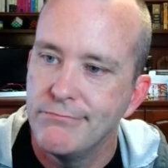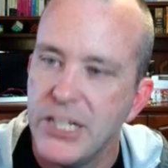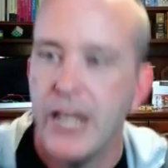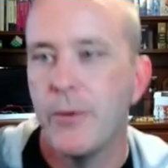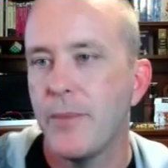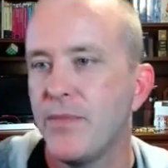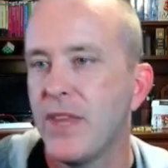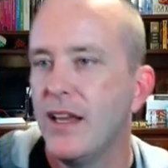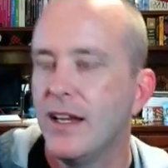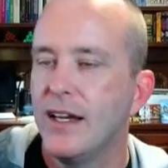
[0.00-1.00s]
anyway,
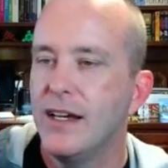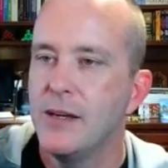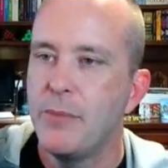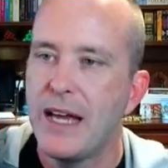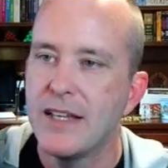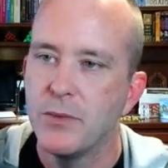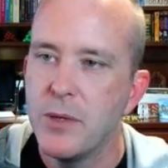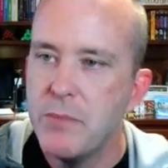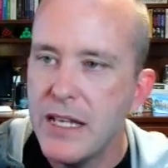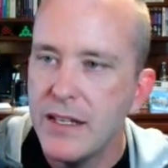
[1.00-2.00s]

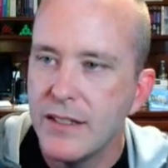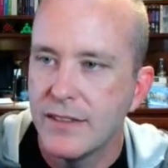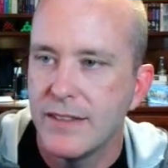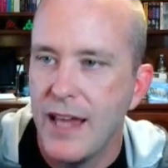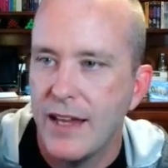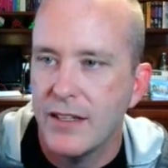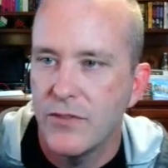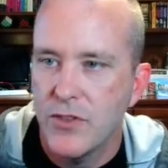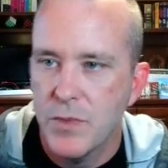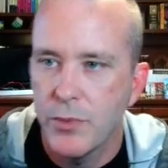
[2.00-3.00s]
pass1b does that,
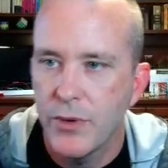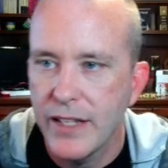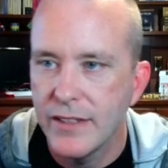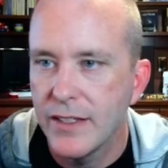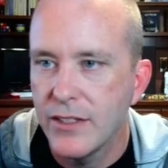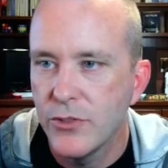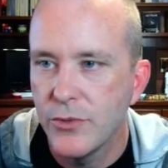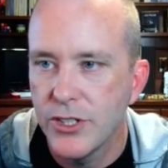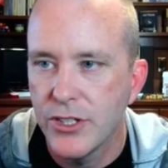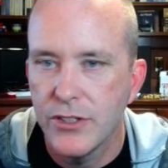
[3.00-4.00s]
converts breaks into
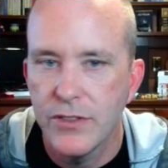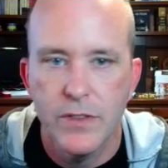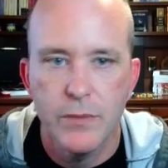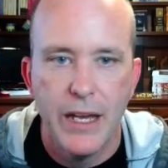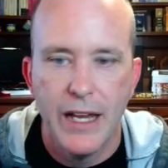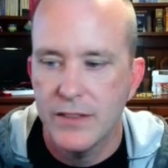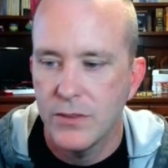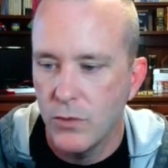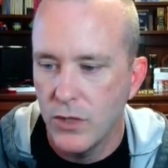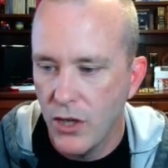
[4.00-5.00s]
returns.
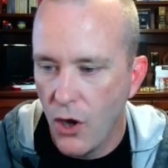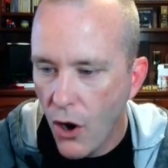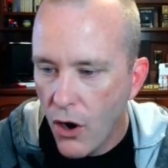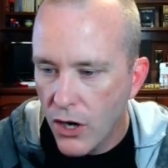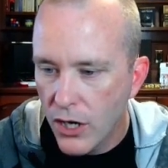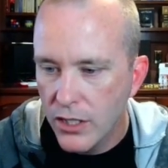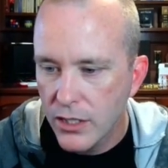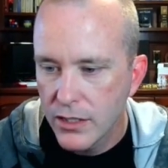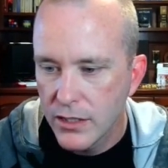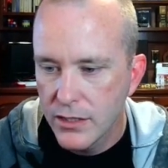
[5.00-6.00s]
Pass1r,
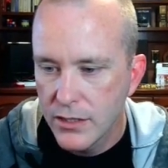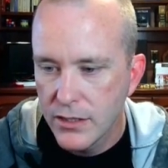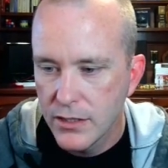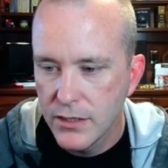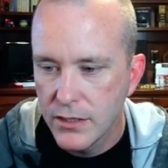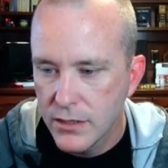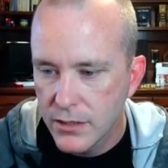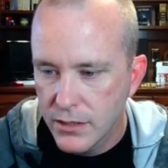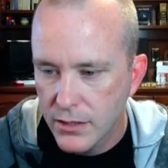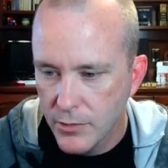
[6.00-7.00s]

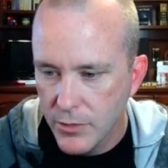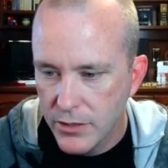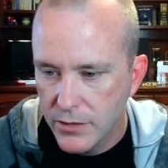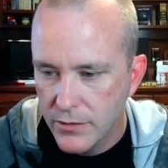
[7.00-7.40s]
come on.